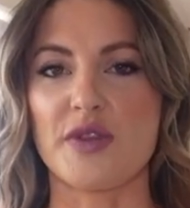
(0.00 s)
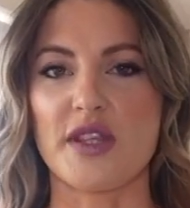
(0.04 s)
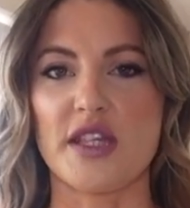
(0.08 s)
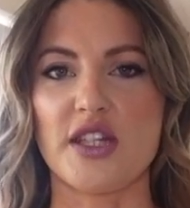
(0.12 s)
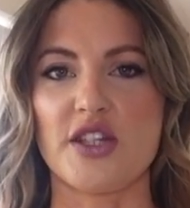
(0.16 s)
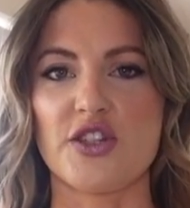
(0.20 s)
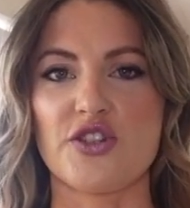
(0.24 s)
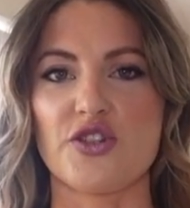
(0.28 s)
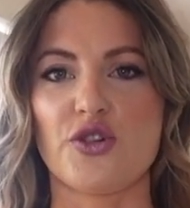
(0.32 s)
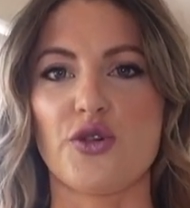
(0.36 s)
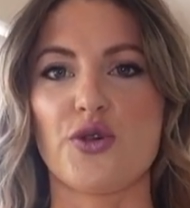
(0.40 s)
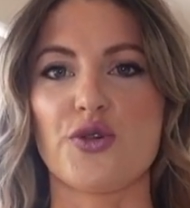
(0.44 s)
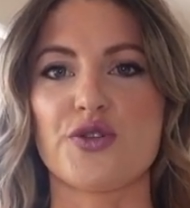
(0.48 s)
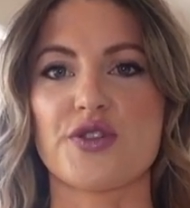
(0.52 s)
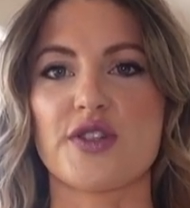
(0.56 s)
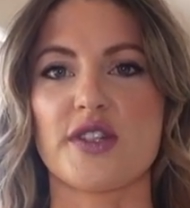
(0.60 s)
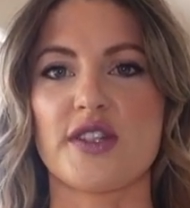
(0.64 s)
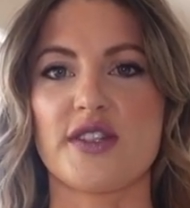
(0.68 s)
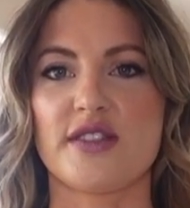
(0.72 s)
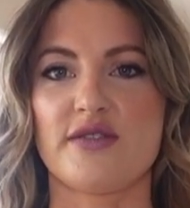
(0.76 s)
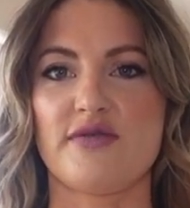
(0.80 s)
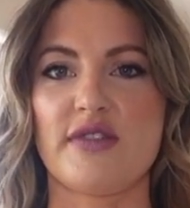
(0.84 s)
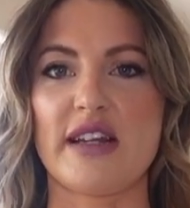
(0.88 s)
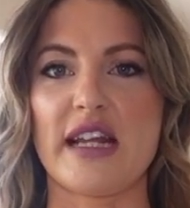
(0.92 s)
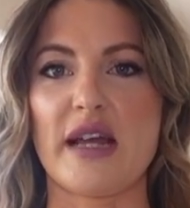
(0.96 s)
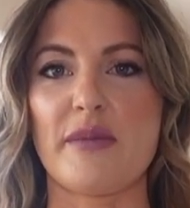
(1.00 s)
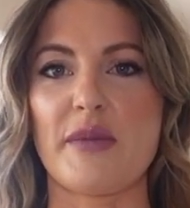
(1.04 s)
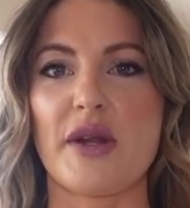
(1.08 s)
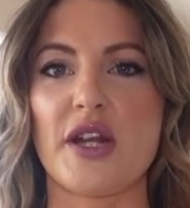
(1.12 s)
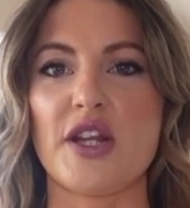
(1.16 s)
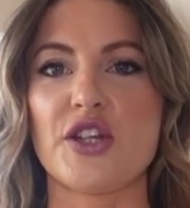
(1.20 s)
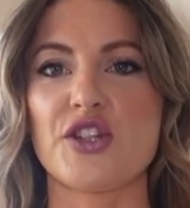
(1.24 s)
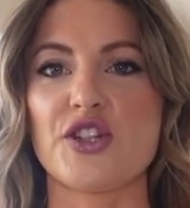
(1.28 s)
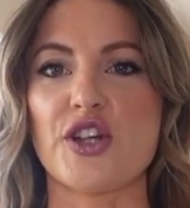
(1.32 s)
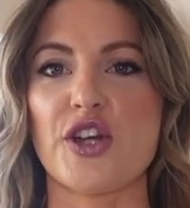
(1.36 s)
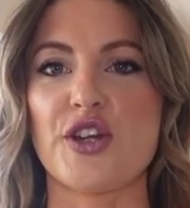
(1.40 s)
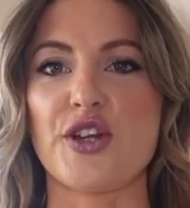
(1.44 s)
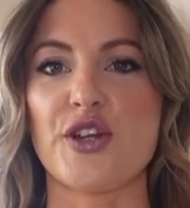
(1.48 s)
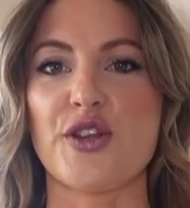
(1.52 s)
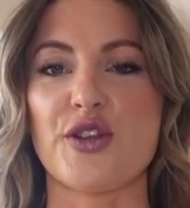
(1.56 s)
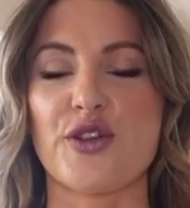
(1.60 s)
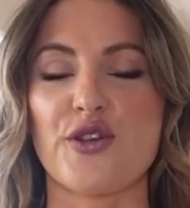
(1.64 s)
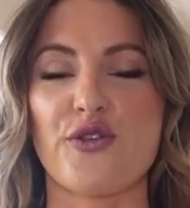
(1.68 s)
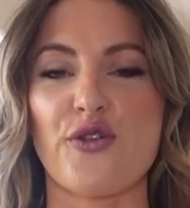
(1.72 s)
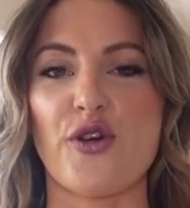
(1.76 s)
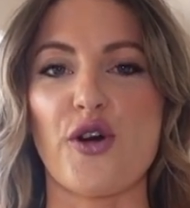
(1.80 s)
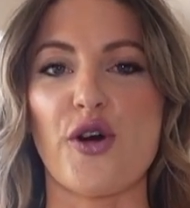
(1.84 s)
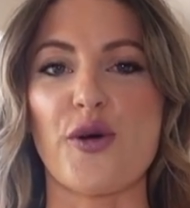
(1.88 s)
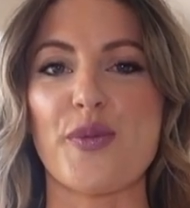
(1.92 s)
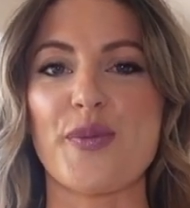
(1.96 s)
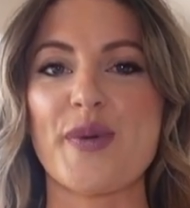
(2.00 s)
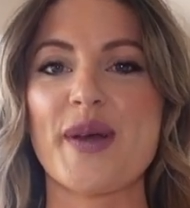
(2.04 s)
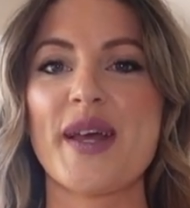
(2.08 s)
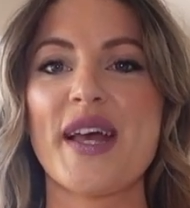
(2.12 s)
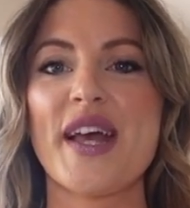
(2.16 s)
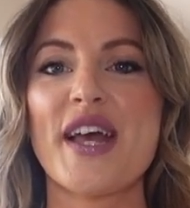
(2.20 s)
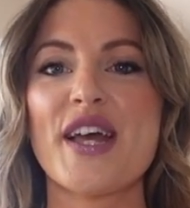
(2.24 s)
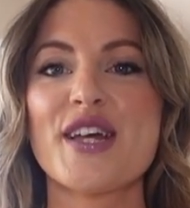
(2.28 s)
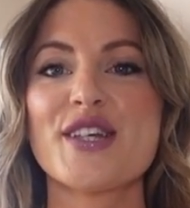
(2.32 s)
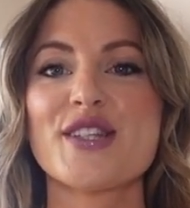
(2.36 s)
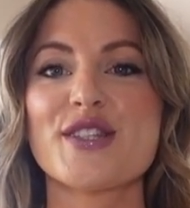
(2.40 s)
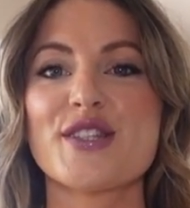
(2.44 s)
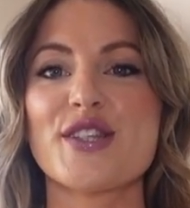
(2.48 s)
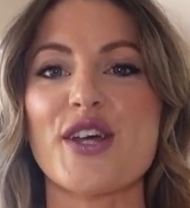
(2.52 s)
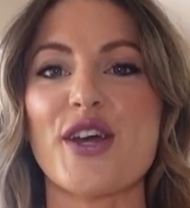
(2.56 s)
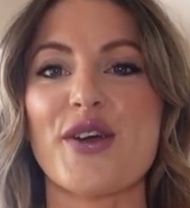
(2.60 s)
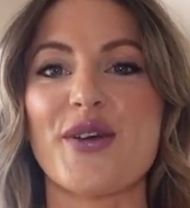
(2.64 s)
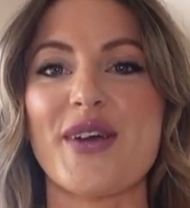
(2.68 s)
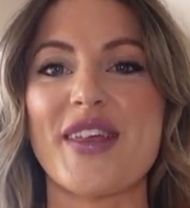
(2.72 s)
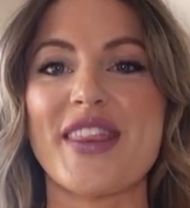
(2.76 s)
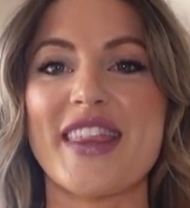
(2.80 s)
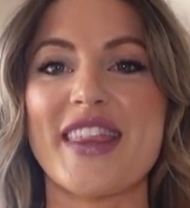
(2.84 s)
with these shorts because really I'm only showing you the crop. So